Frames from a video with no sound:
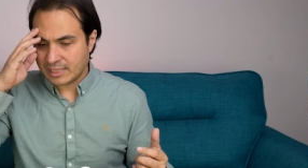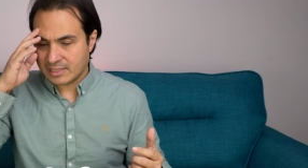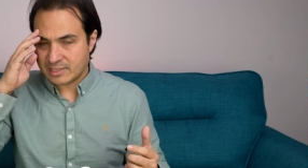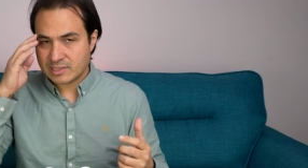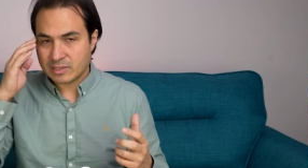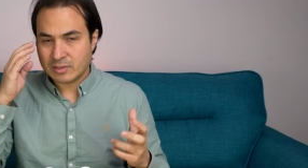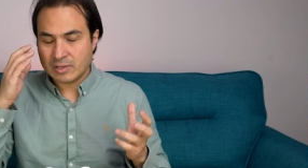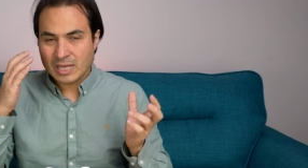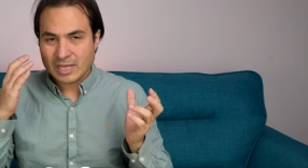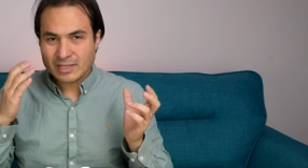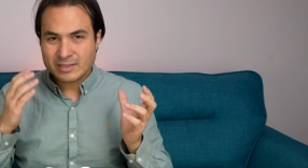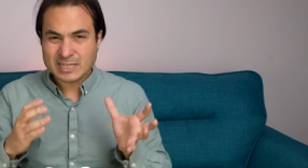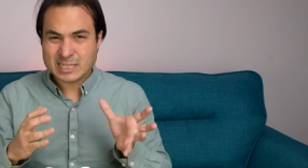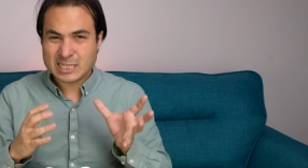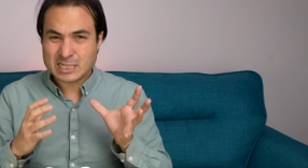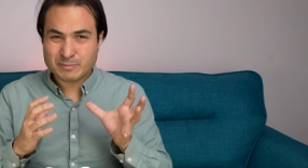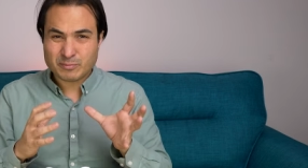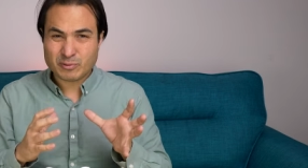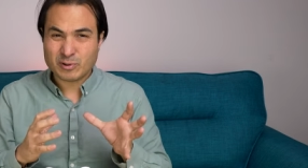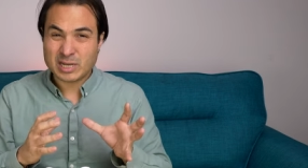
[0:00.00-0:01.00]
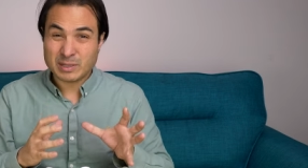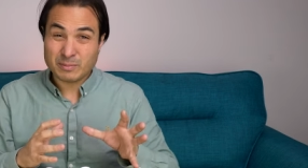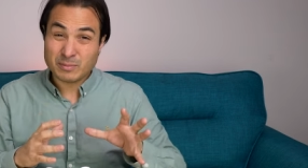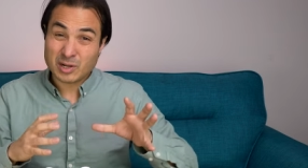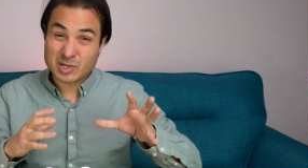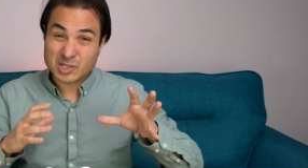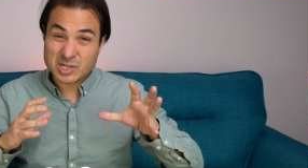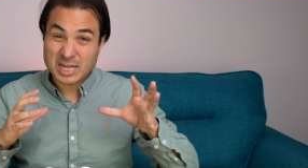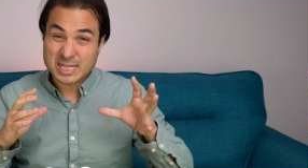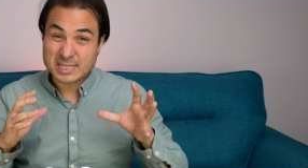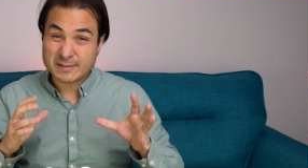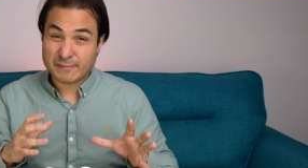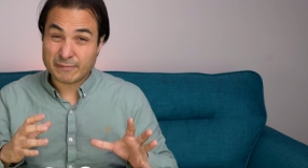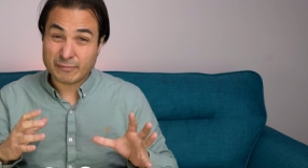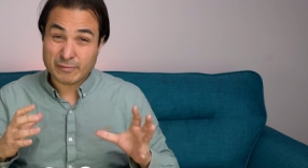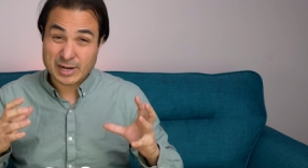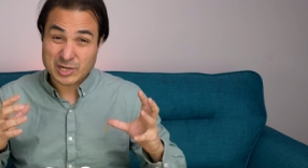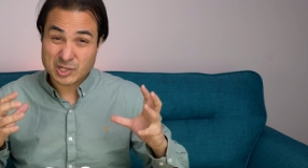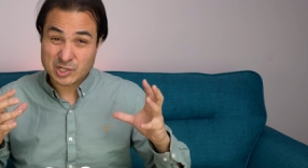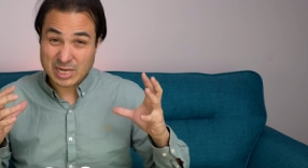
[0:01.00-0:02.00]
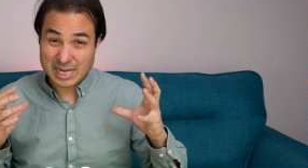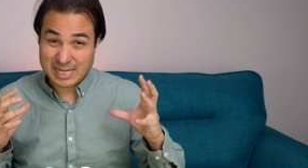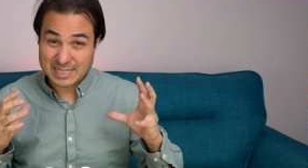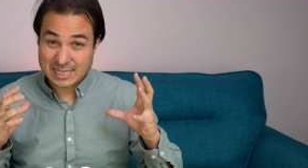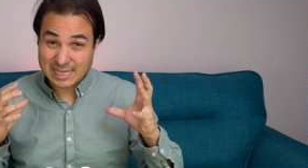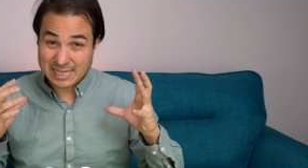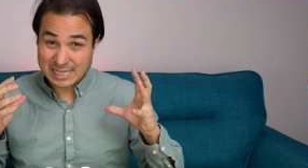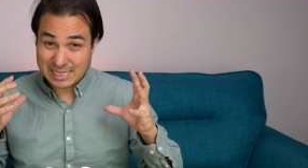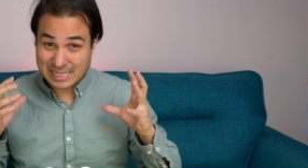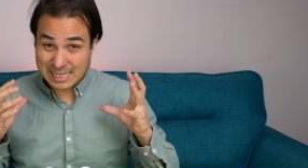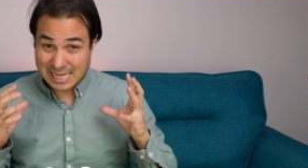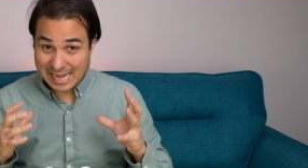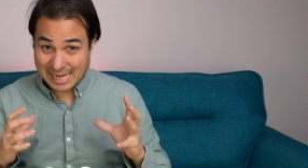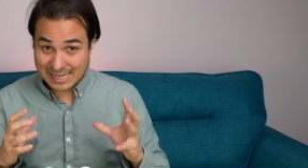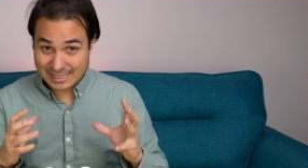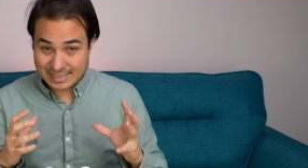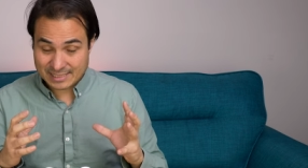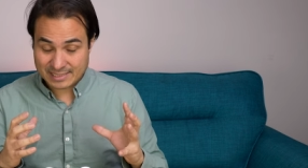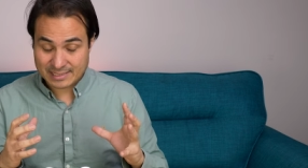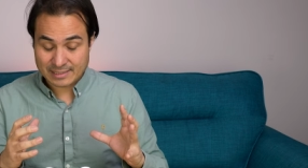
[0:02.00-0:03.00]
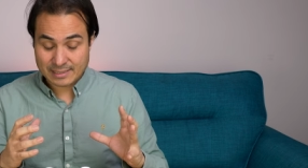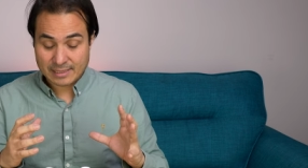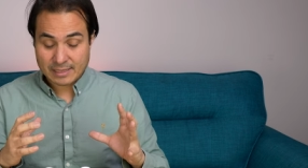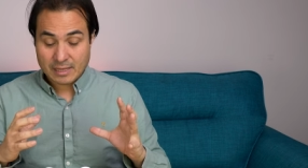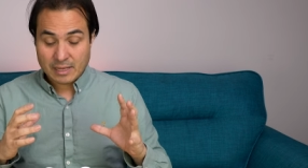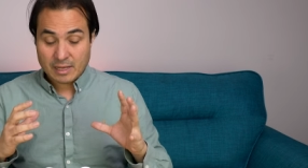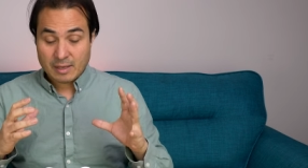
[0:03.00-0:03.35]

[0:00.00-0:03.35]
And so this is pretty much as fresh as it gets.